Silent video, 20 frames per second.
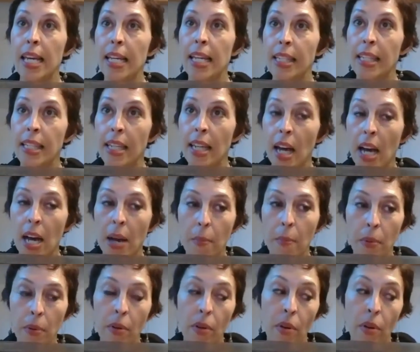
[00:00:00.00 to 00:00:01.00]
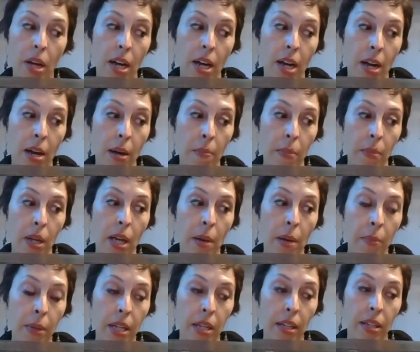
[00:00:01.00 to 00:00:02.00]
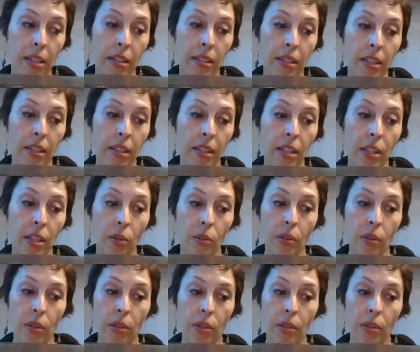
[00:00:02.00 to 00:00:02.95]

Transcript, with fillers: ended up um, coming, you know,